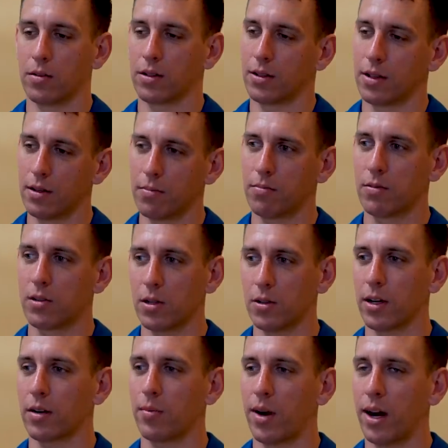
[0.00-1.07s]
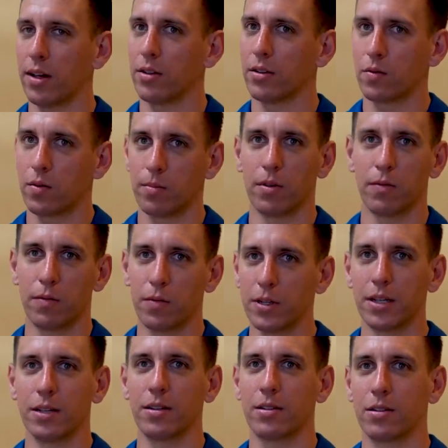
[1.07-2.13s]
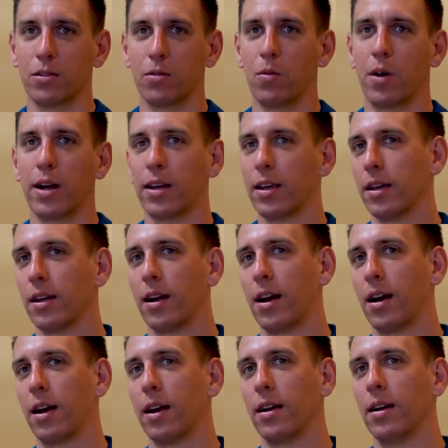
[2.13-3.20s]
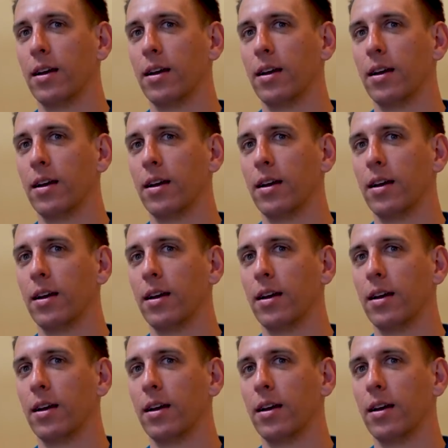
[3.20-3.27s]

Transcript: I was like, they select pilots from the fleet, so why can't I?